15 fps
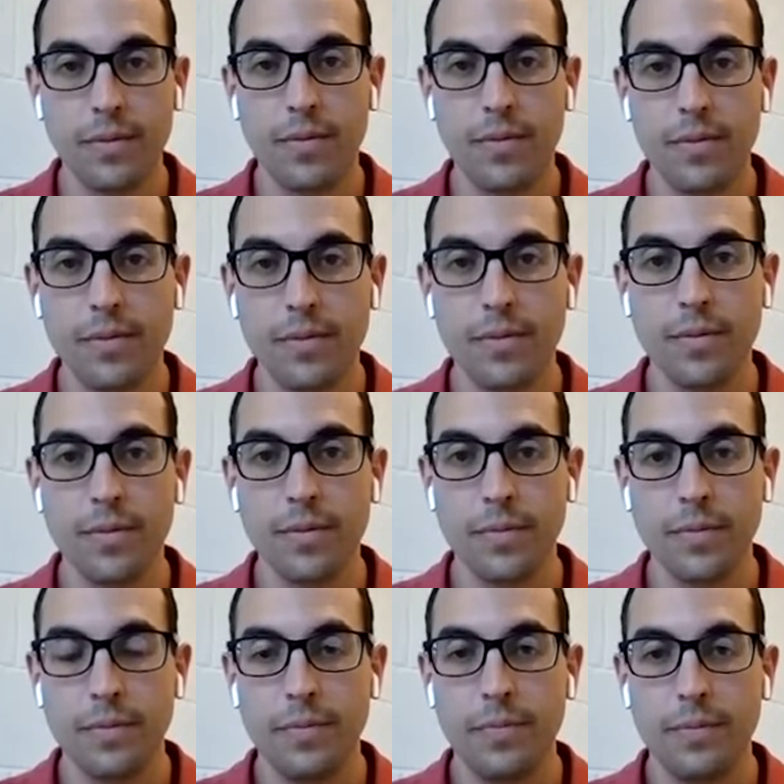
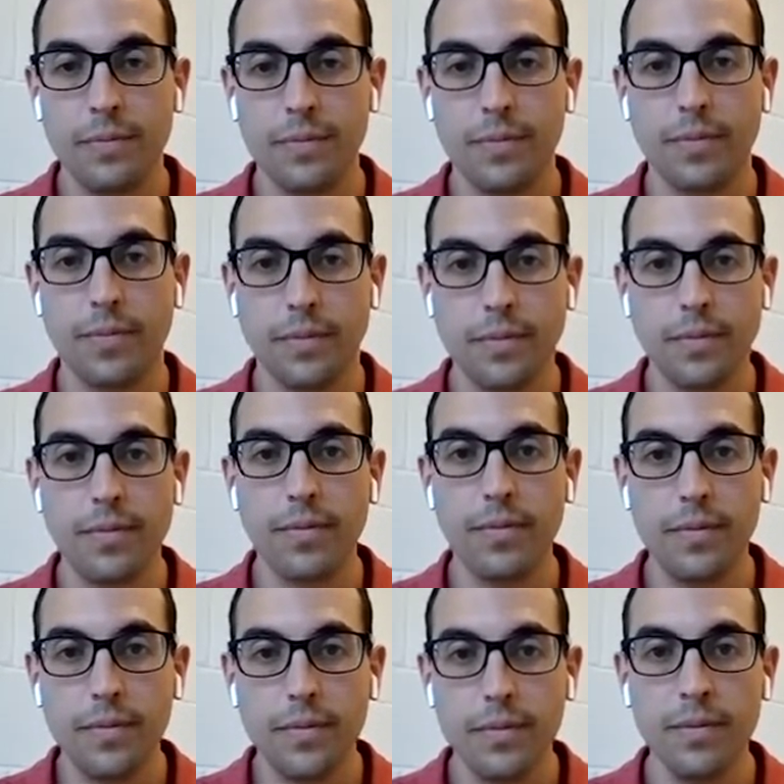
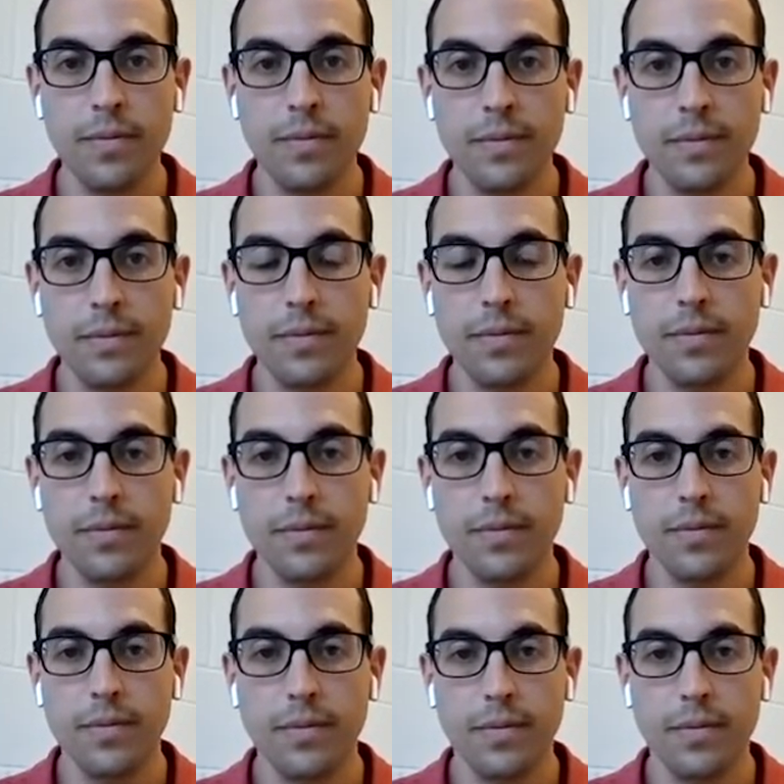
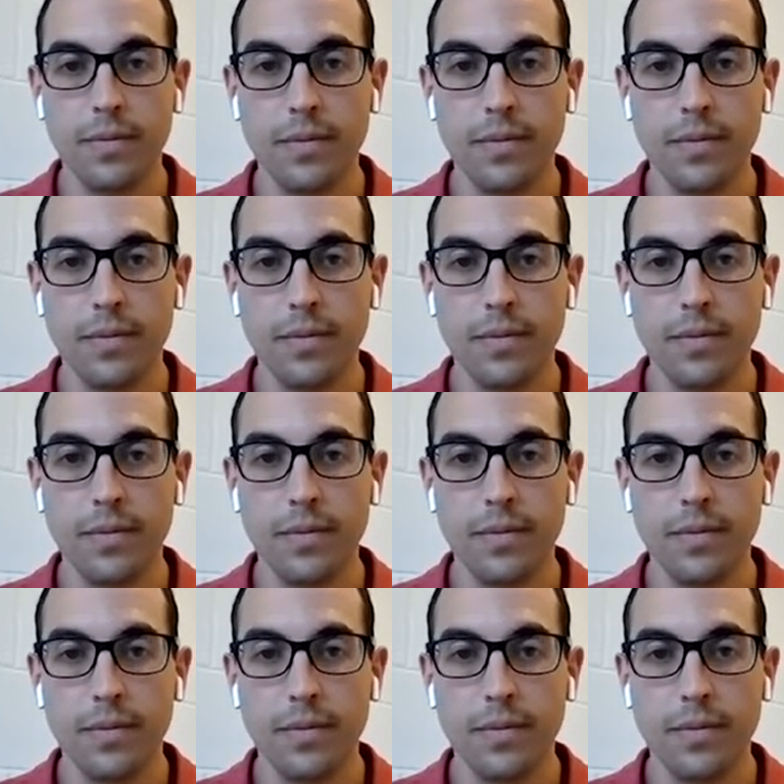(not speaking)